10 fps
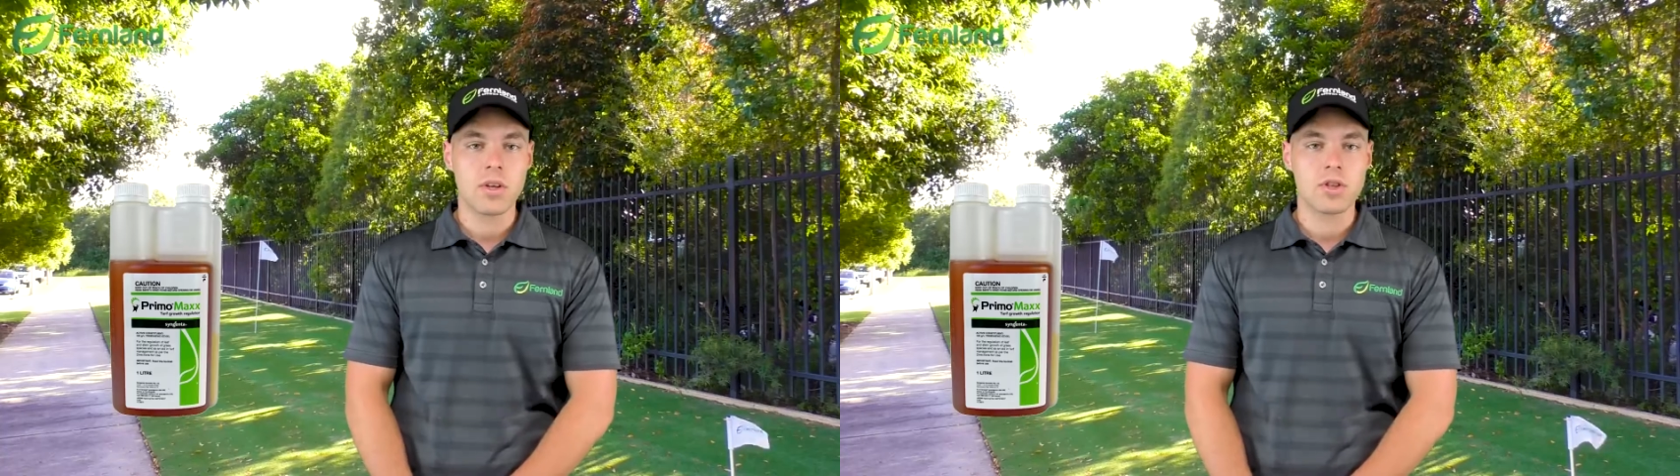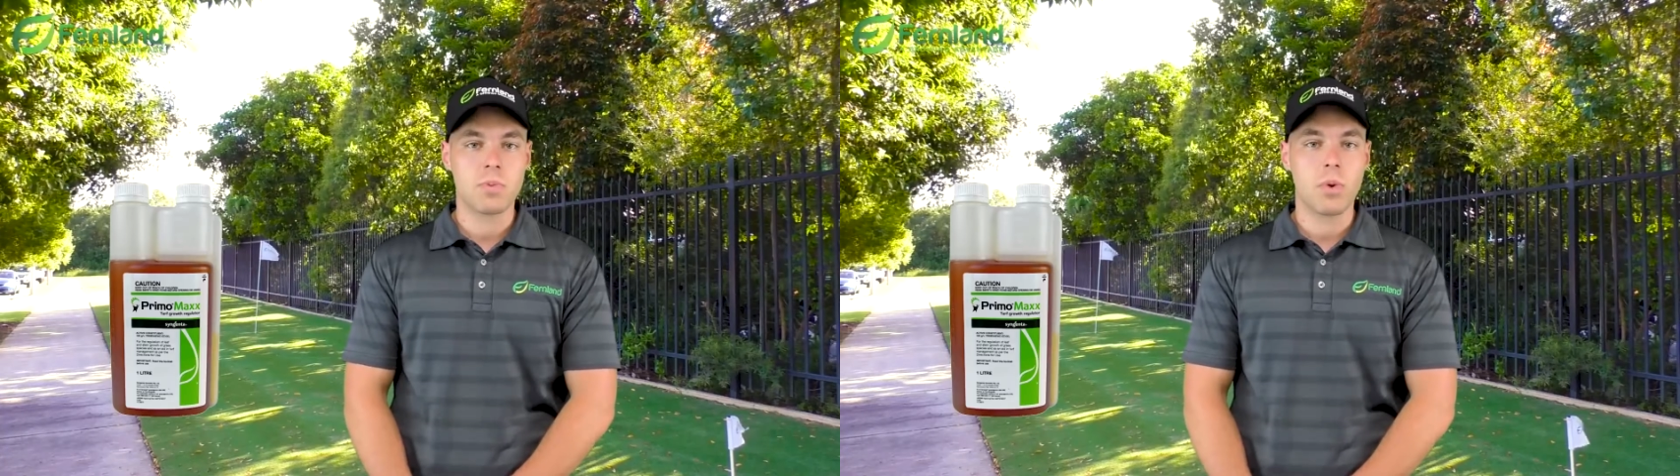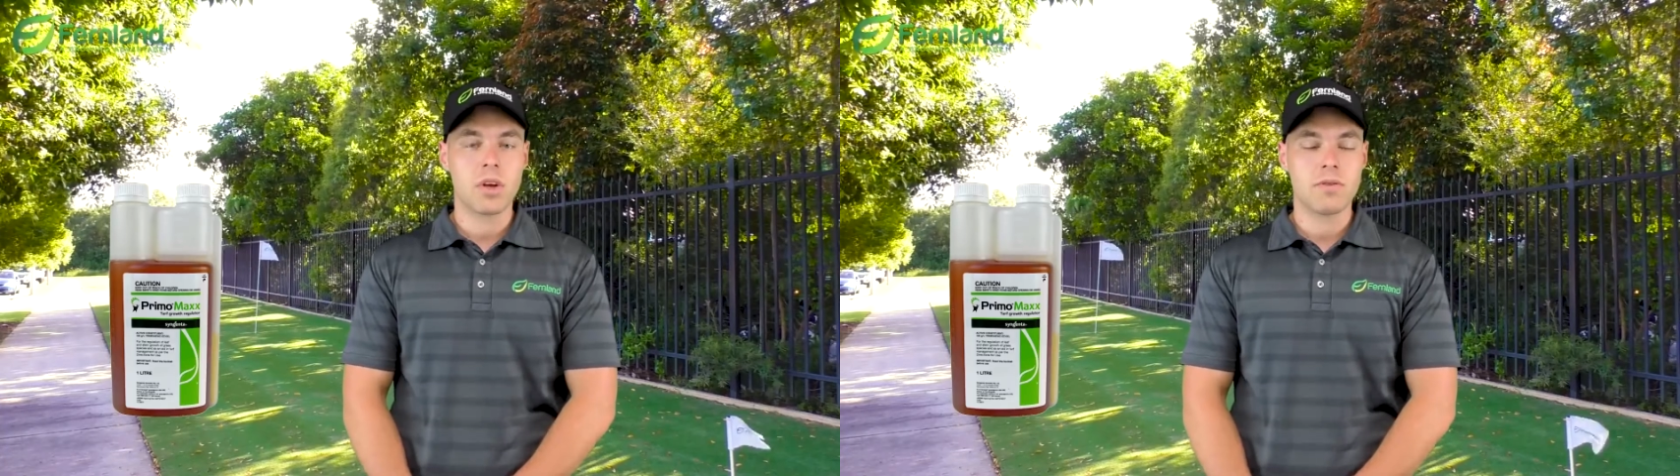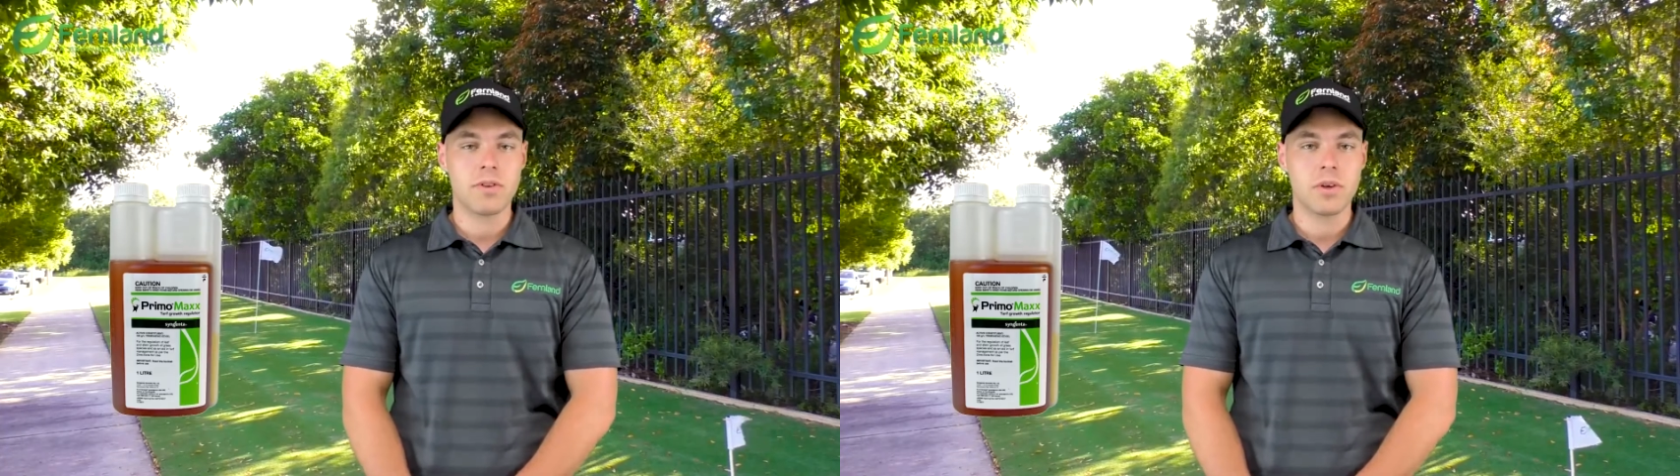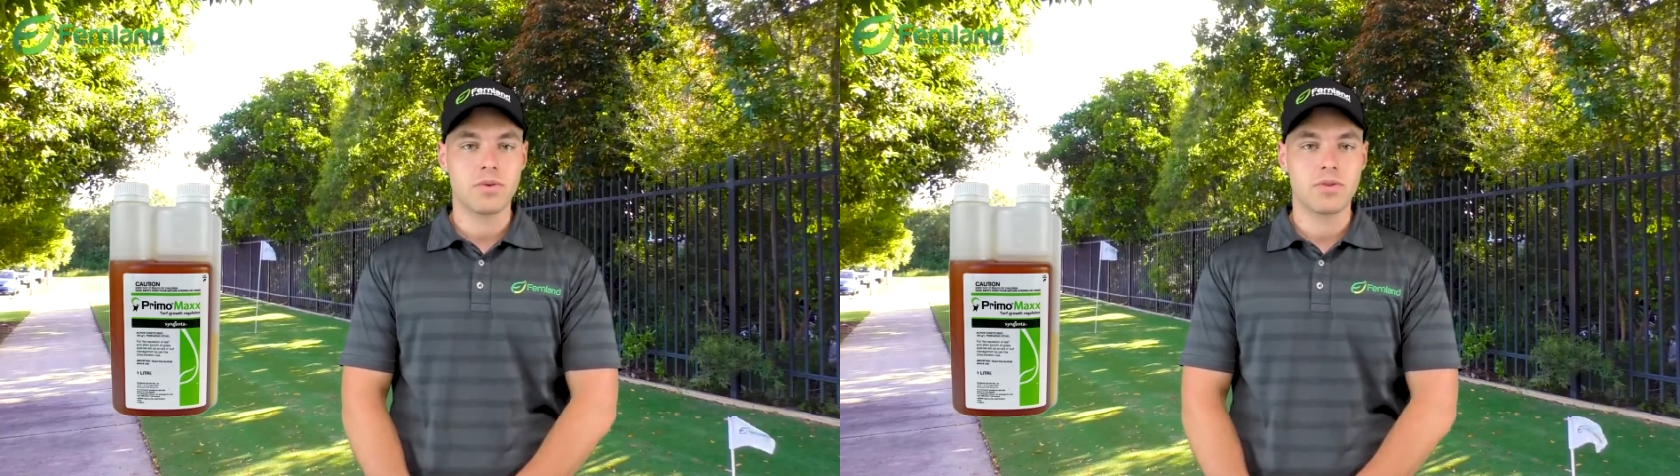sporting
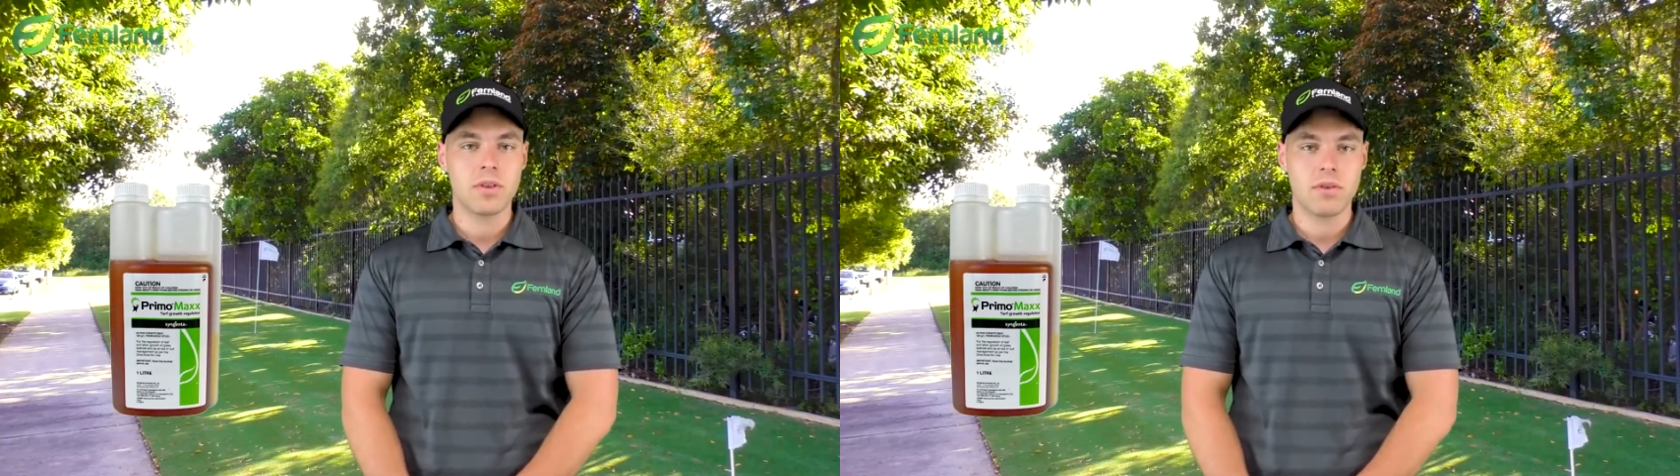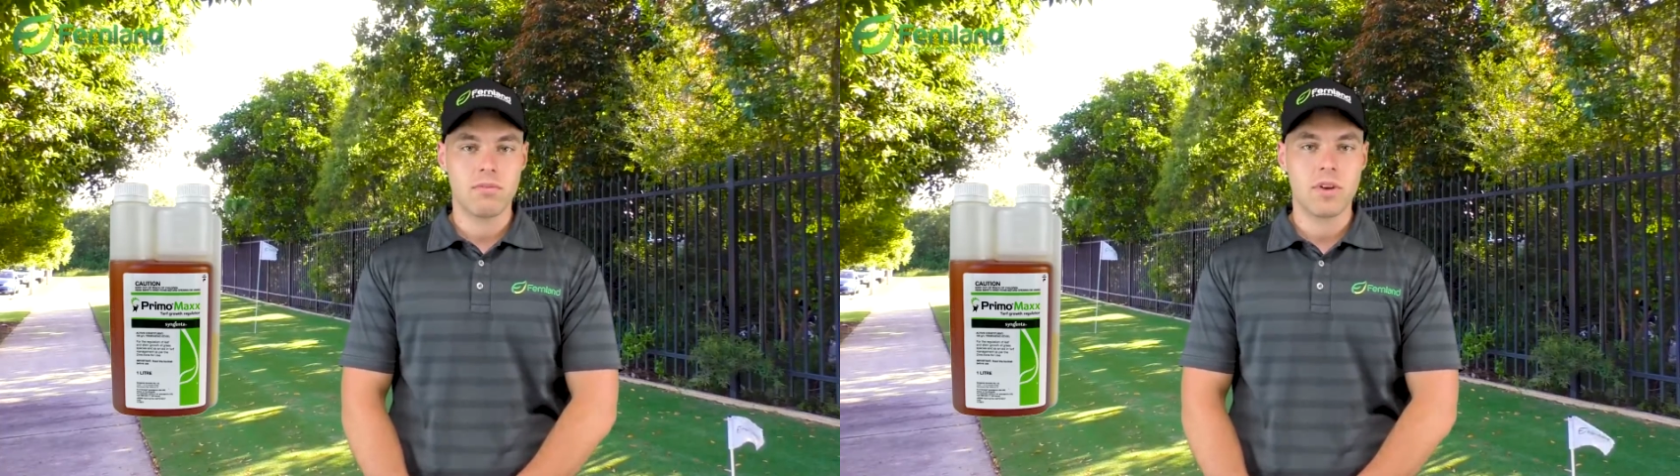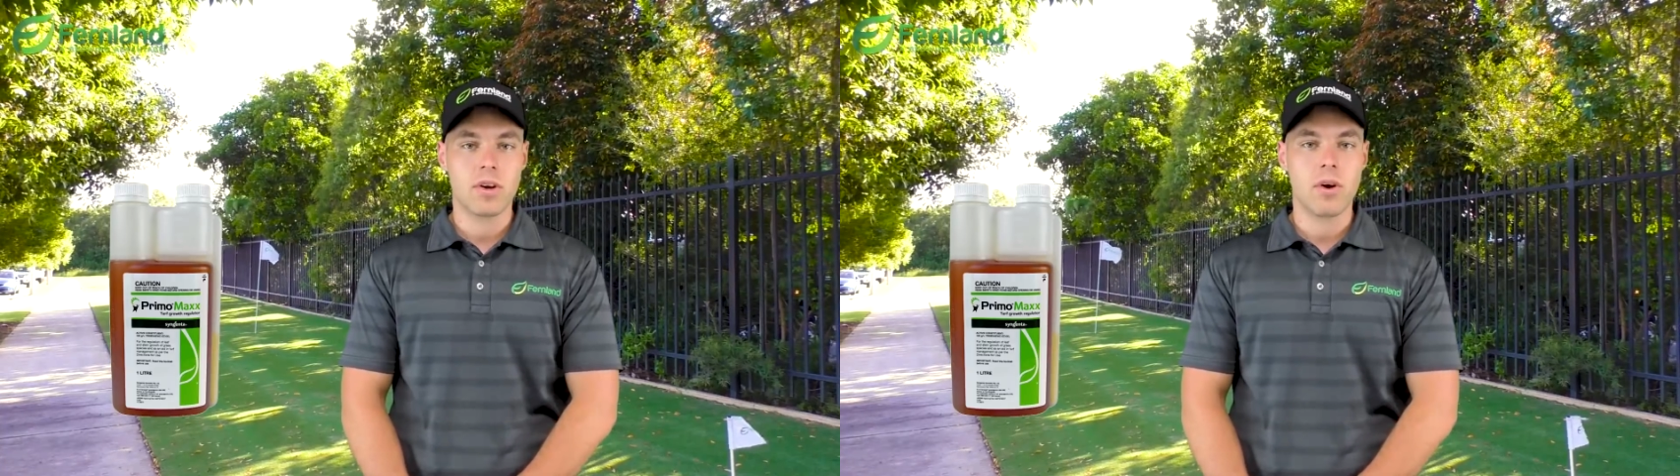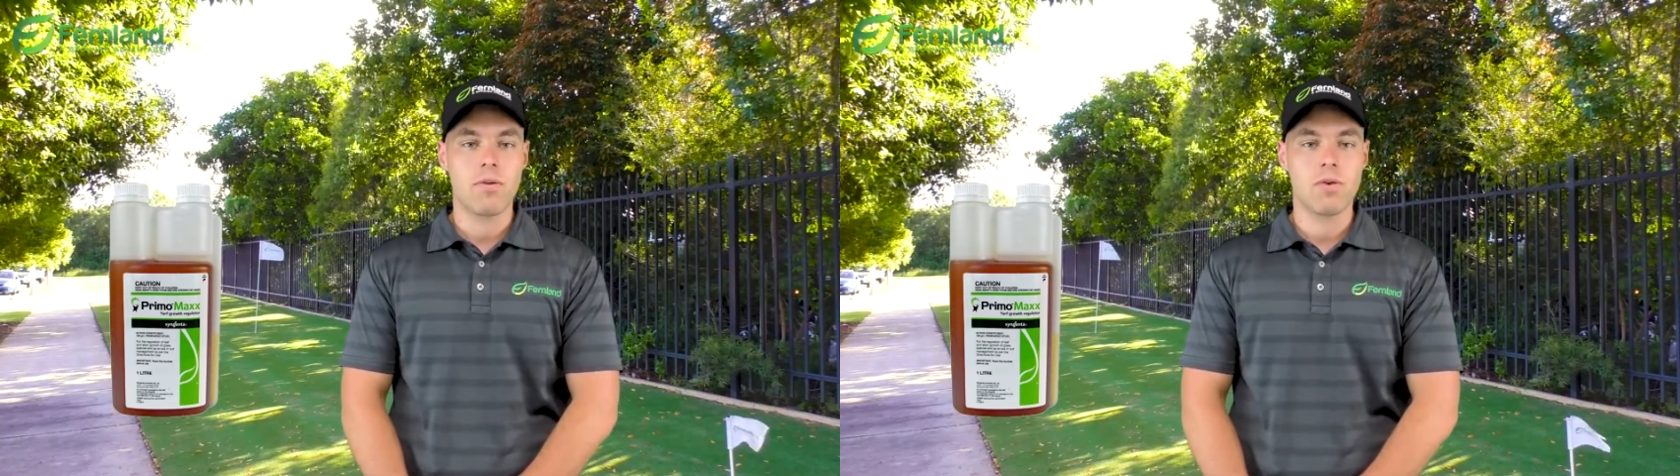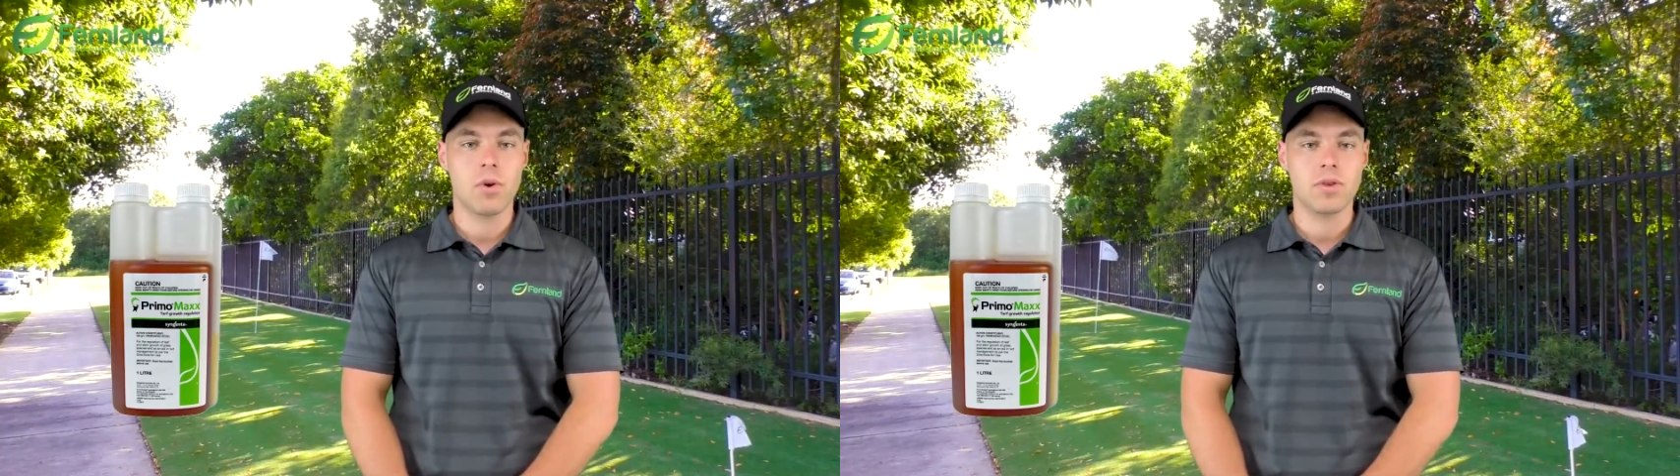fields, and
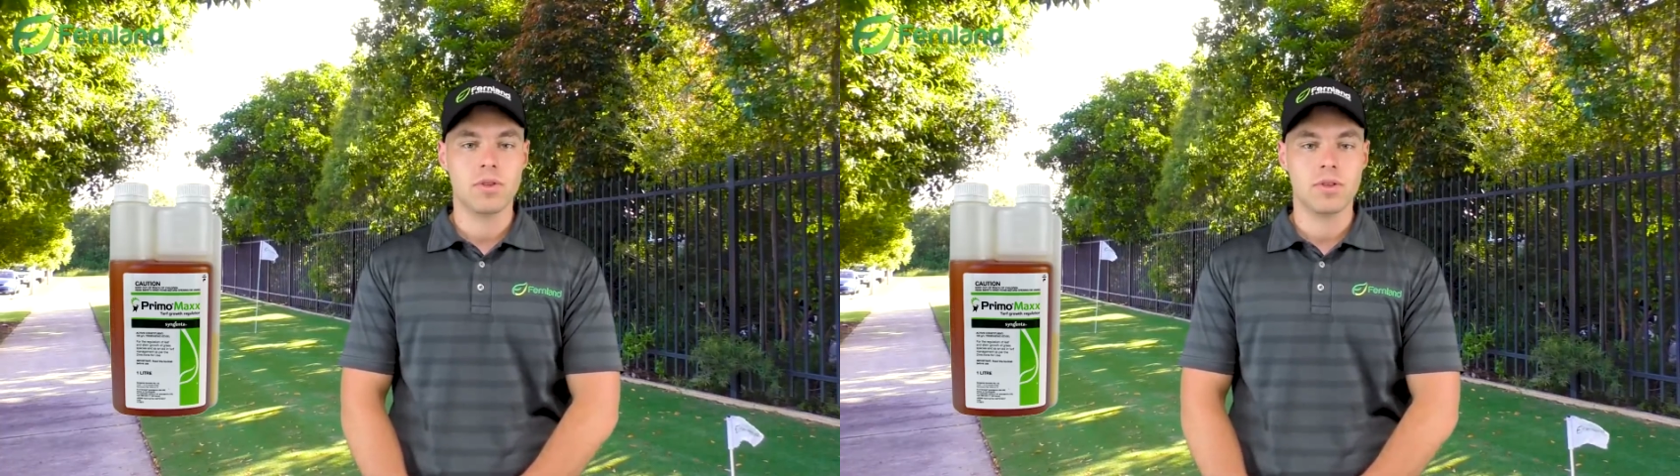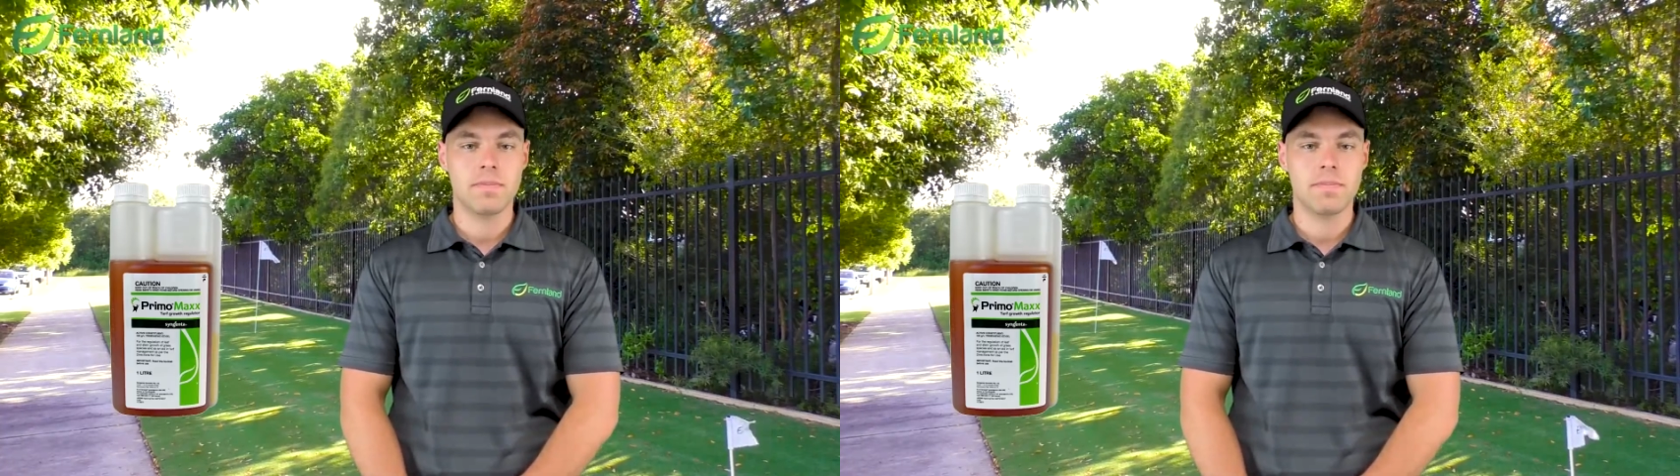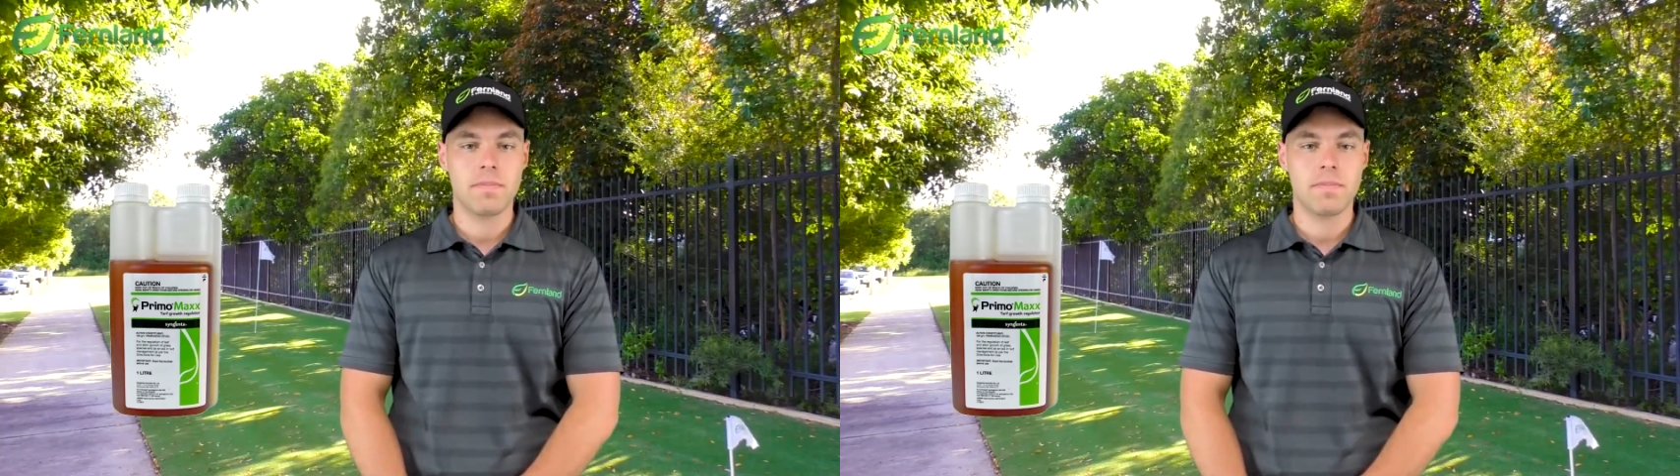golf courses.